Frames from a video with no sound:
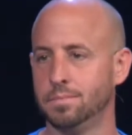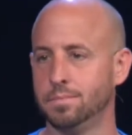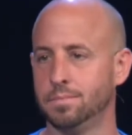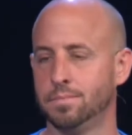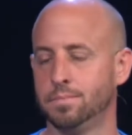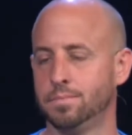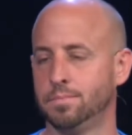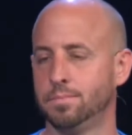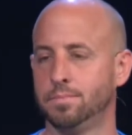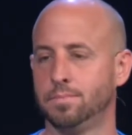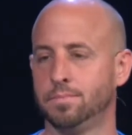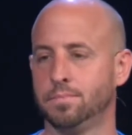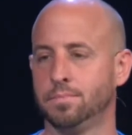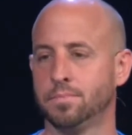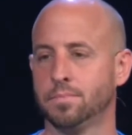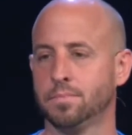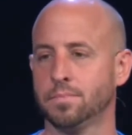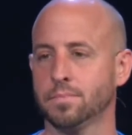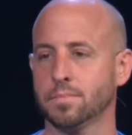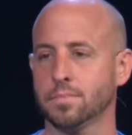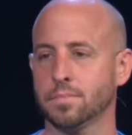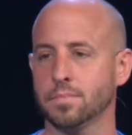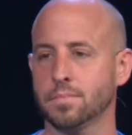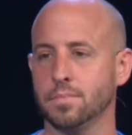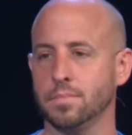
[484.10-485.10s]

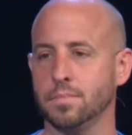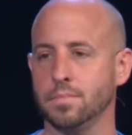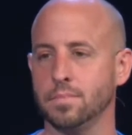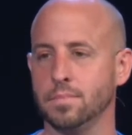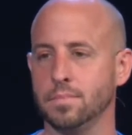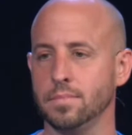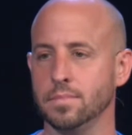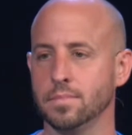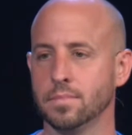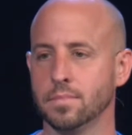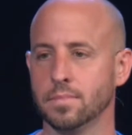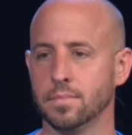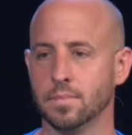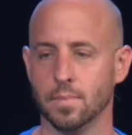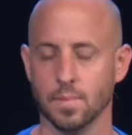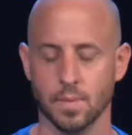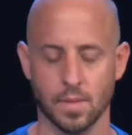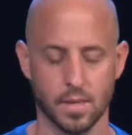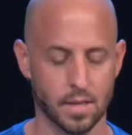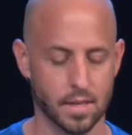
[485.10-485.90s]
No one is speaking in this clip.